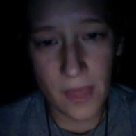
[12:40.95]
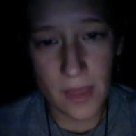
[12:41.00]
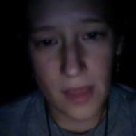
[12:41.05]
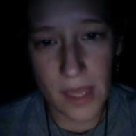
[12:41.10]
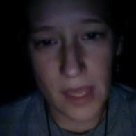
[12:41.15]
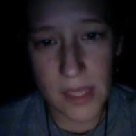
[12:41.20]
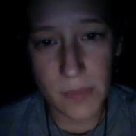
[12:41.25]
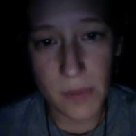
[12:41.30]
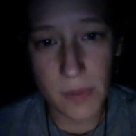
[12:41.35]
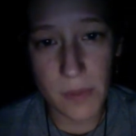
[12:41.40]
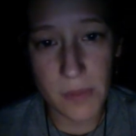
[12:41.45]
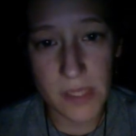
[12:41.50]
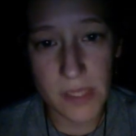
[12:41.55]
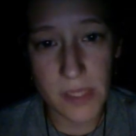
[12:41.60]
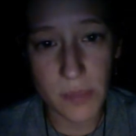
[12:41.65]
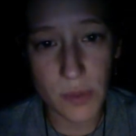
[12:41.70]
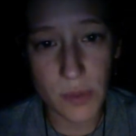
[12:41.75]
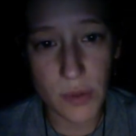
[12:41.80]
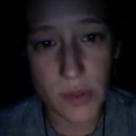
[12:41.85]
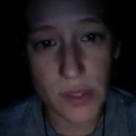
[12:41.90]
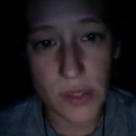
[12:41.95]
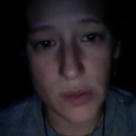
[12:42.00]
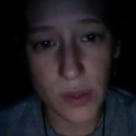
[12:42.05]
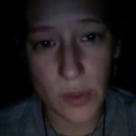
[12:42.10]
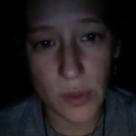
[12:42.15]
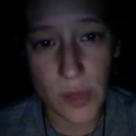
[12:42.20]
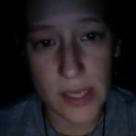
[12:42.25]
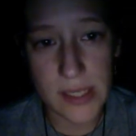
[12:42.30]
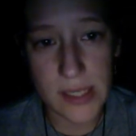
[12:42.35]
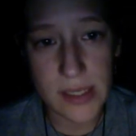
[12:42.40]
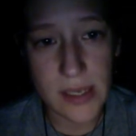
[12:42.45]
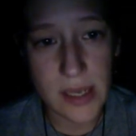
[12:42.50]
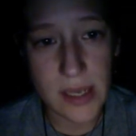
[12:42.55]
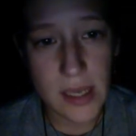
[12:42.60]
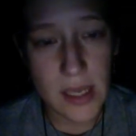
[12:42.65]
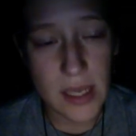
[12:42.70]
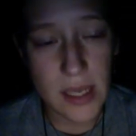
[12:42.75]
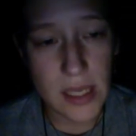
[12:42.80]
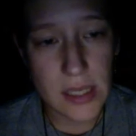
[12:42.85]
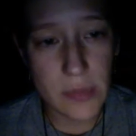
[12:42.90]
As per Mr. Brewer's request,
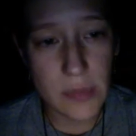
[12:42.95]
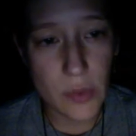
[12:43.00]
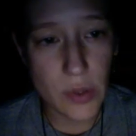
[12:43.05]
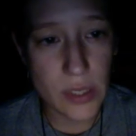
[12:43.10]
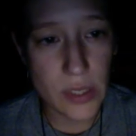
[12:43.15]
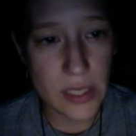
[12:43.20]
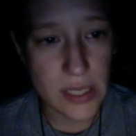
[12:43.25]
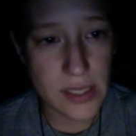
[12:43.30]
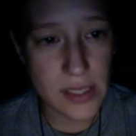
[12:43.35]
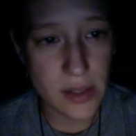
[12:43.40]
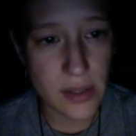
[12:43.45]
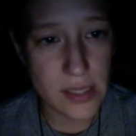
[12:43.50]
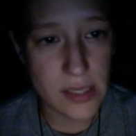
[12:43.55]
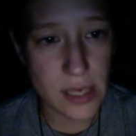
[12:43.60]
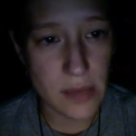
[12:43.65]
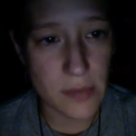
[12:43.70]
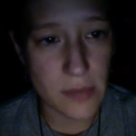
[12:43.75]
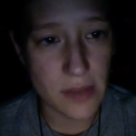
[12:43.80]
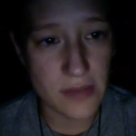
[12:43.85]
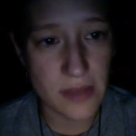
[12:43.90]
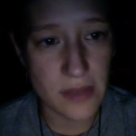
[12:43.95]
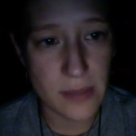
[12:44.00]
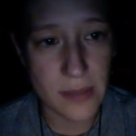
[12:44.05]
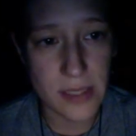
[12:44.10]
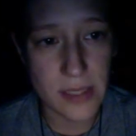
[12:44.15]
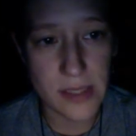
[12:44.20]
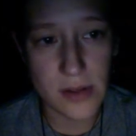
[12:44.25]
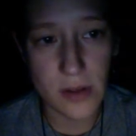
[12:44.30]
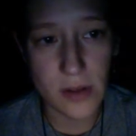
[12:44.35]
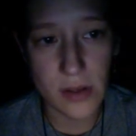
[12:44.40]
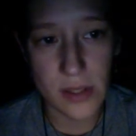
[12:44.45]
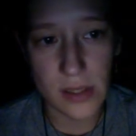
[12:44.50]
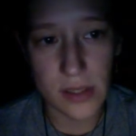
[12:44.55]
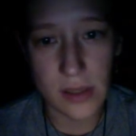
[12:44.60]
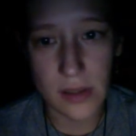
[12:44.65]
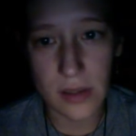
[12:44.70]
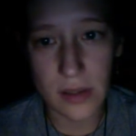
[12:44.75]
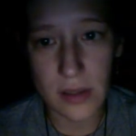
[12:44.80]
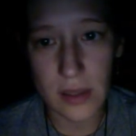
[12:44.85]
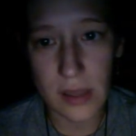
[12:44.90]
in the morning I sought out my family's
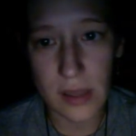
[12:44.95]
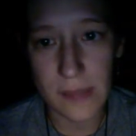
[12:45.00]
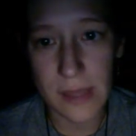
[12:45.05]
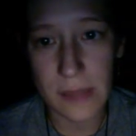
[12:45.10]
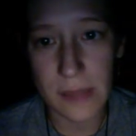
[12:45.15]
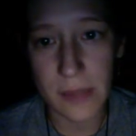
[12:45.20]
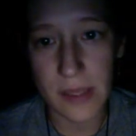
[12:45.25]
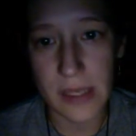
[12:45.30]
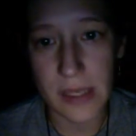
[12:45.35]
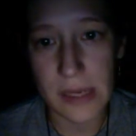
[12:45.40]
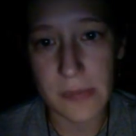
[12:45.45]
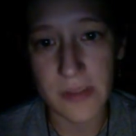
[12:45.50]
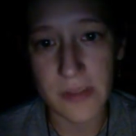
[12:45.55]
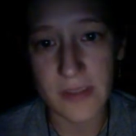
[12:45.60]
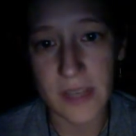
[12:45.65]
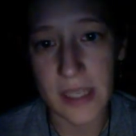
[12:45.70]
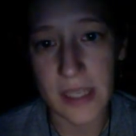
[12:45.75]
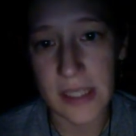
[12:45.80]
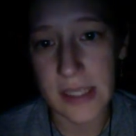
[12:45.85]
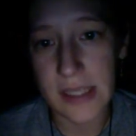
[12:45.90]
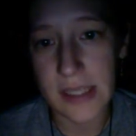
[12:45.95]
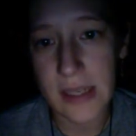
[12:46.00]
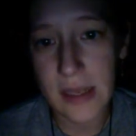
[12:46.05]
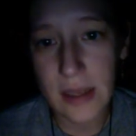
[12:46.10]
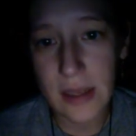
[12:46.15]
doctor, a man by the name of Gint.